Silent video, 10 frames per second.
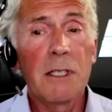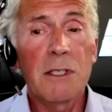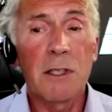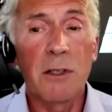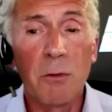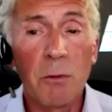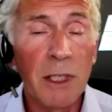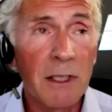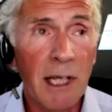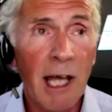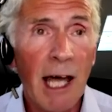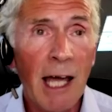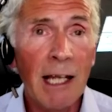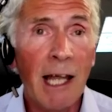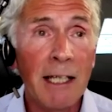so that we can
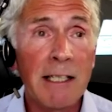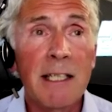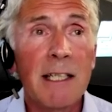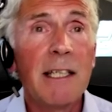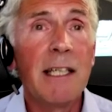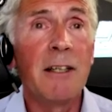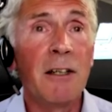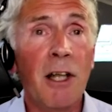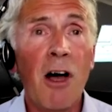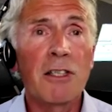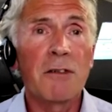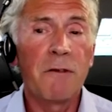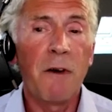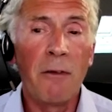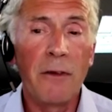highlight in a larger
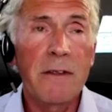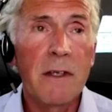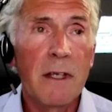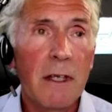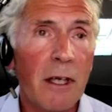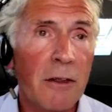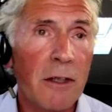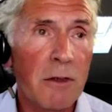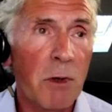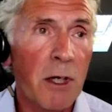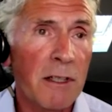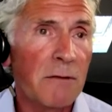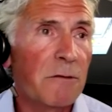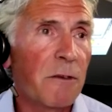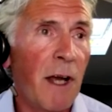font uh, those words
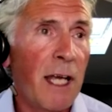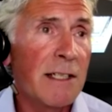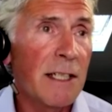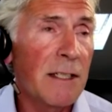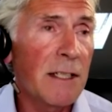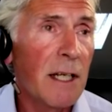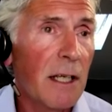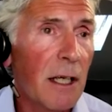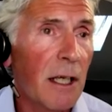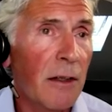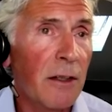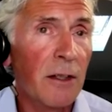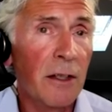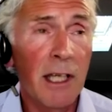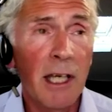and phrases uh,
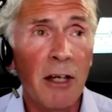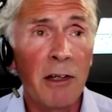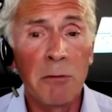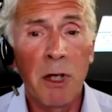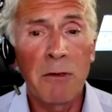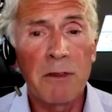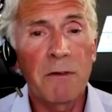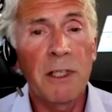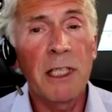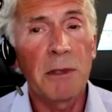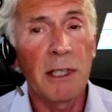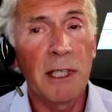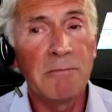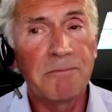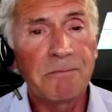that are occurring most
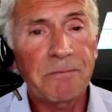frequently.